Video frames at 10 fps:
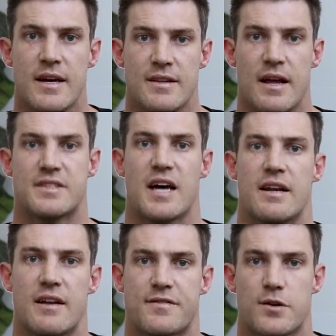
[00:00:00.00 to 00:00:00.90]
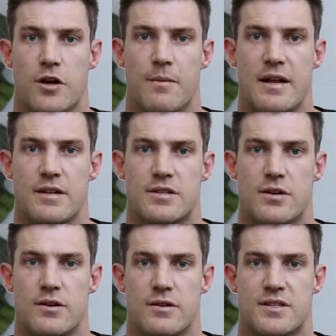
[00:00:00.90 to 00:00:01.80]
Now, it's hard enough talking about
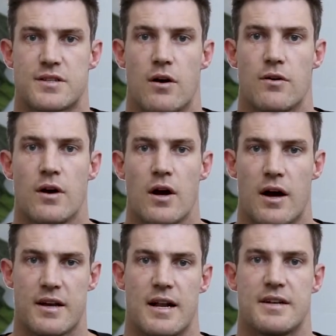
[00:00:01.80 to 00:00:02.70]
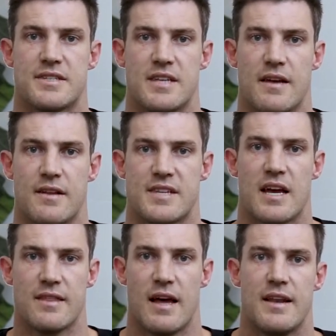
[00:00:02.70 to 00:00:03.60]
insurance, so I can understand that
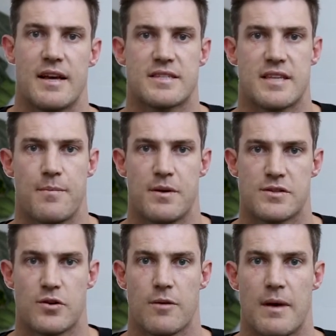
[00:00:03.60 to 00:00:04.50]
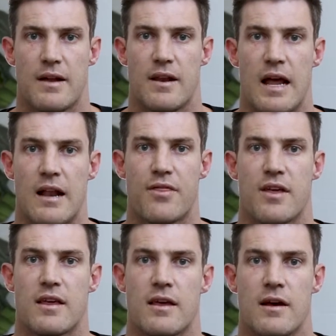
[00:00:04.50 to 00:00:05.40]
taking that next step and talking about
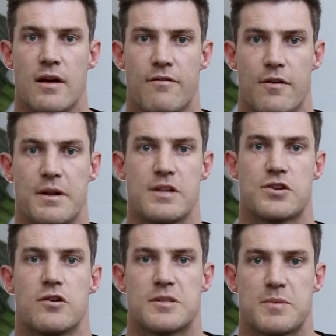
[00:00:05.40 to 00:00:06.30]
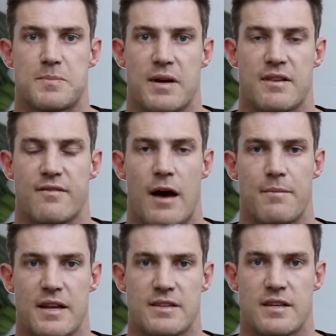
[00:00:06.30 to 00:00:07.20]
anything from an insurance perspective
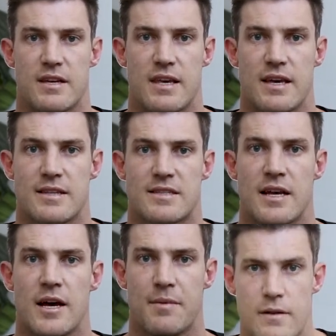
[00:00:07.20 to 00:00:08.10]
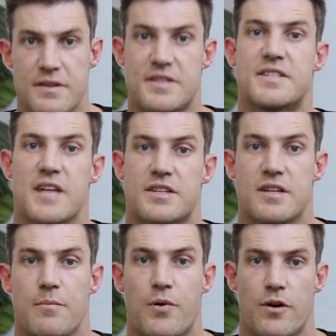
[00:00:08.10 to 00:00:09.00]
happening to your kids. But this is such
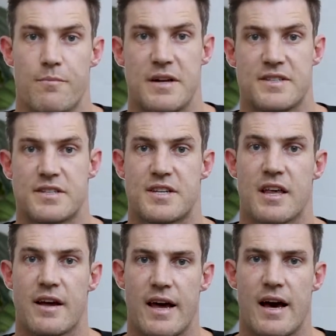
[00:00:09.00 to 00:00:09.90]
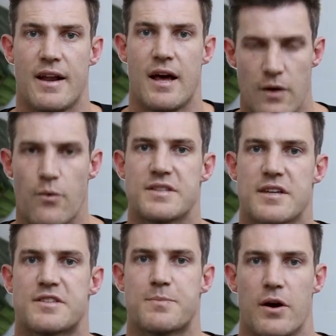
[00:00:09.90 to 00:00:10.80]
an important message to get out. And once
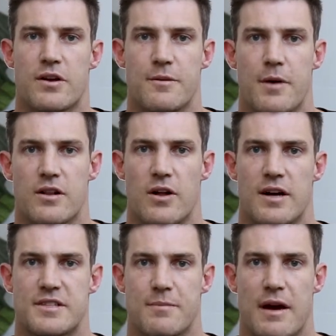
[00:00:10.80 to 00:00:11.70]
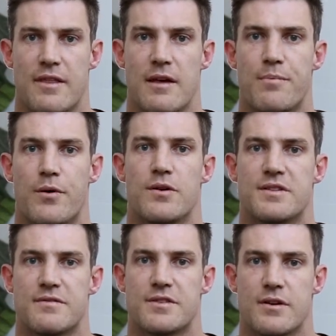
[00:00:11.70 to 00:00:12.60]
I've spoken to my clients about the
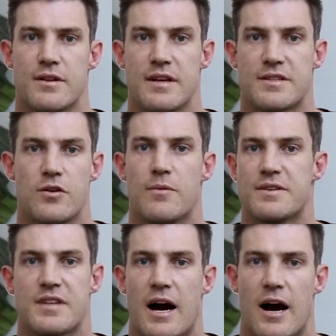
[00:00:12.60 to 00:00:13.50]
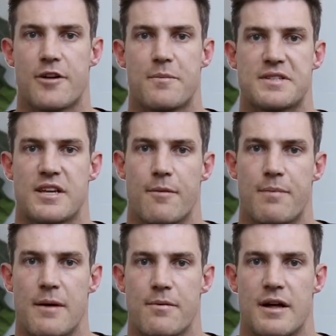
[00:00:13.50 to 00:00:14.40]
importance of doing this, almost 100% of
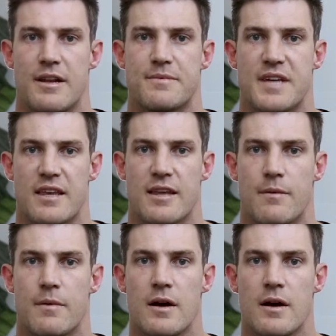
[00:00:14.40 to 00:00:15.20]
people end up taking up